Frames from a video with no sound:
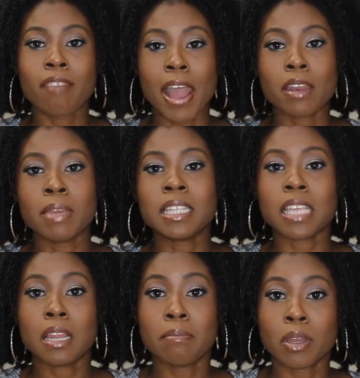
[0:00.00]

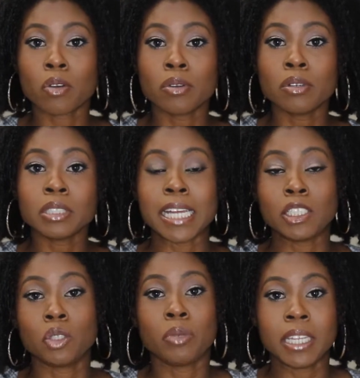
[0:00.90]
vitamins and minerals
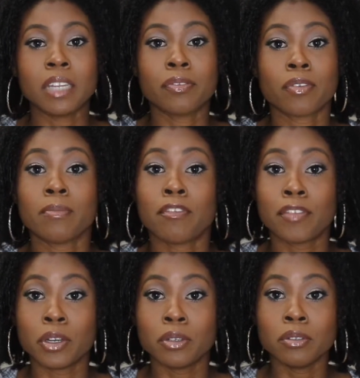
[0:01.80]
that you need from
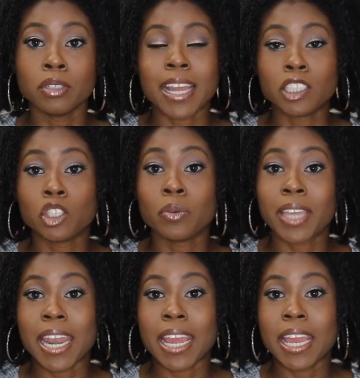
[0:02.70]
food, that you
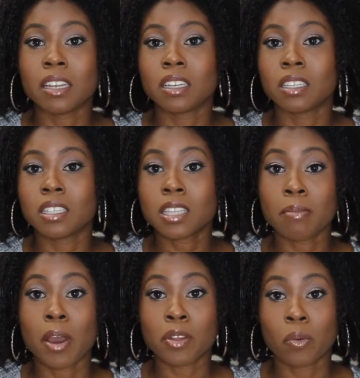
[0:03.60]
get it
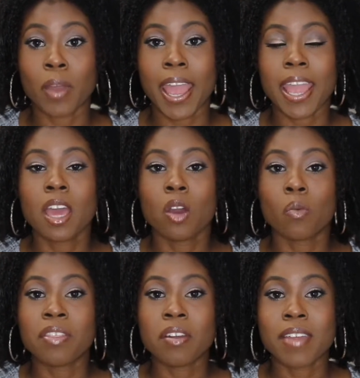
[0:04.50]
some other way,
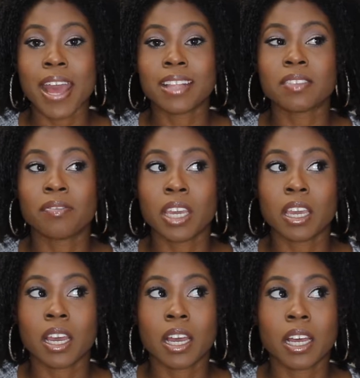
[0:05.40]
whether that's
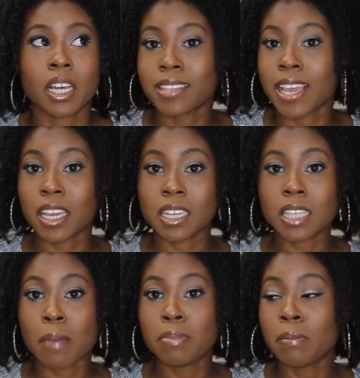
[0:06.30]
via taking a
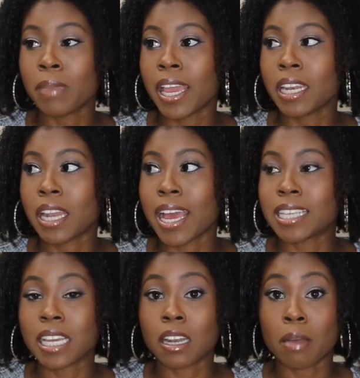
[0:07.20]
supplement
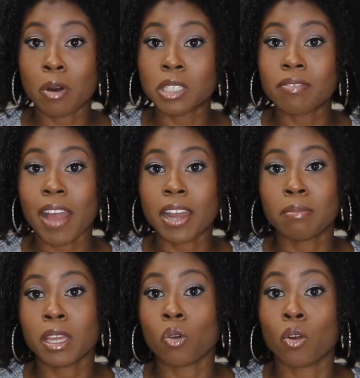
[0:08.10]
as in a
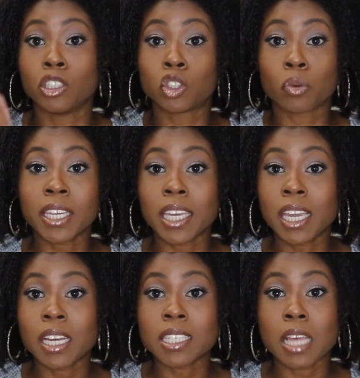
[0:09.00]
multivitamin or
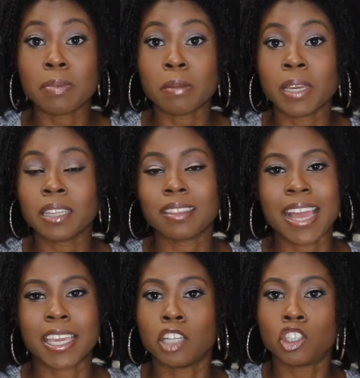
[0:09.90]
drinking a supplement
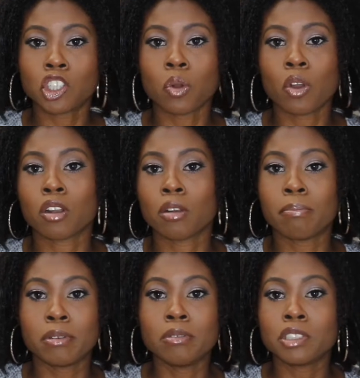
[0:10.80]
like Ensure or
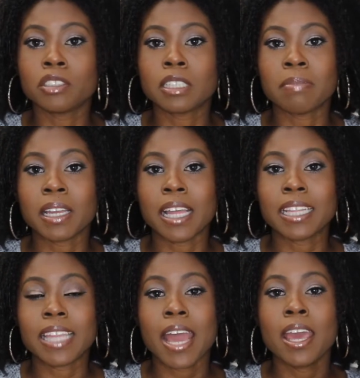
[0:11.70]
Boost or something
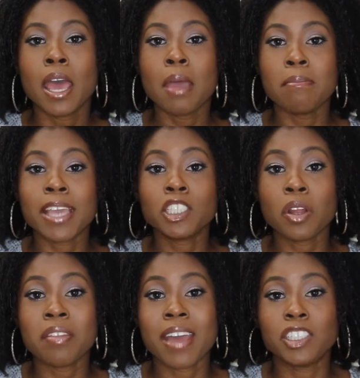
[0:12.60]
like that. Make
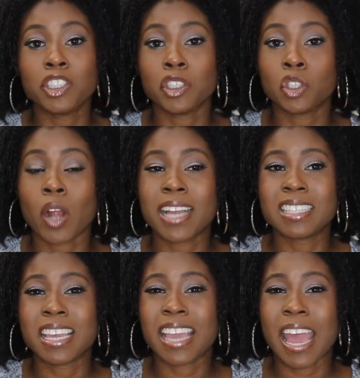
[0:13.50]
sure that you're
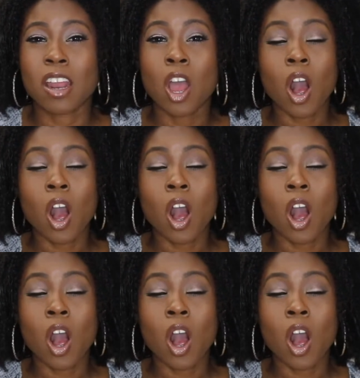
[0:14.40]
trying to get